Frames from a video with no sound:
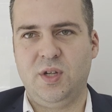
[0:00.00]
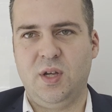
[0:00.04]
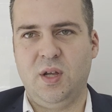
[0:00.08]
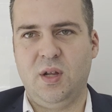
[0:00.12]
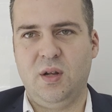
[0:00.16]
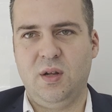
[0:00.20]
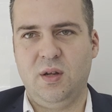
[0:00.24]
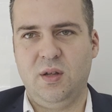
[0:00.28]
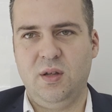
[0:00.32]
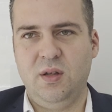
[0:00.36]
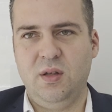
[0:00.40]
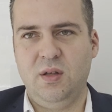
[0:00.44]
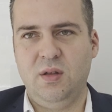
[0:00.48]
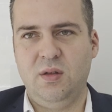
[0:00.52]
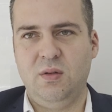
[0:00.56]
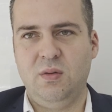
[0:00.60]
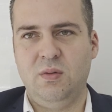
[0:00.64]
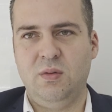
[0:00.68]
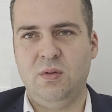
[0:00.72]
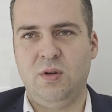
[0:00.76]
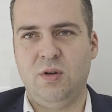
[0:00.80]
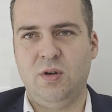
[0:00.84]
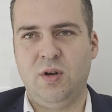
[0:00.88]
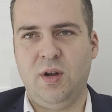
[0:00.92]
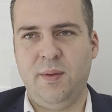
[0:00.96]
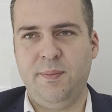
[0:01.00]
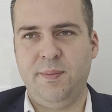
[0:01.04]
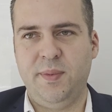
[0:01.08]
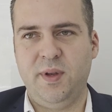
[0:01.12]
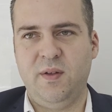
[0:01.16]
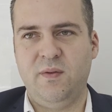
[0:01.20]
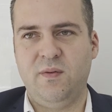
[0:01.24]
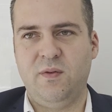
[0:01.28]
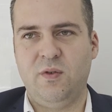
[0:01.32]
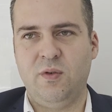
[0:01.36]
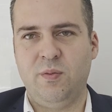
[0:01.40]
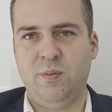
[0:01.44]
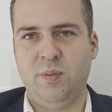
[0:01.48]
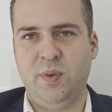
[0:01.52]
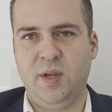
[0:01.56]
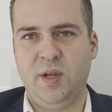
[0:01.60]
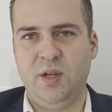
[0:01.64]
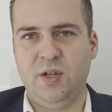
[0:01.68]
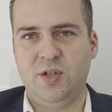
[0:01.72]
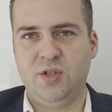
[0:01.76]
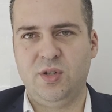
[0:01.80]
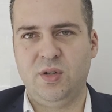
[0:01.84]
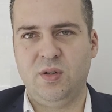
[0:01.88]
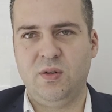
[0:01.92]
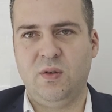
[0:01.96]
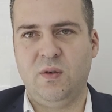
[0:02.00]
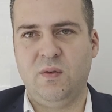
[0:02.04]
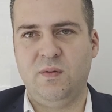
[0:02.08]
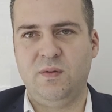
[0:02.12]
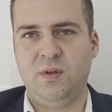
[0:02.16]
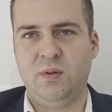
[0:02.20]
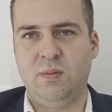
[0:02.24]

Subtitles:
can lead to the rapid formation of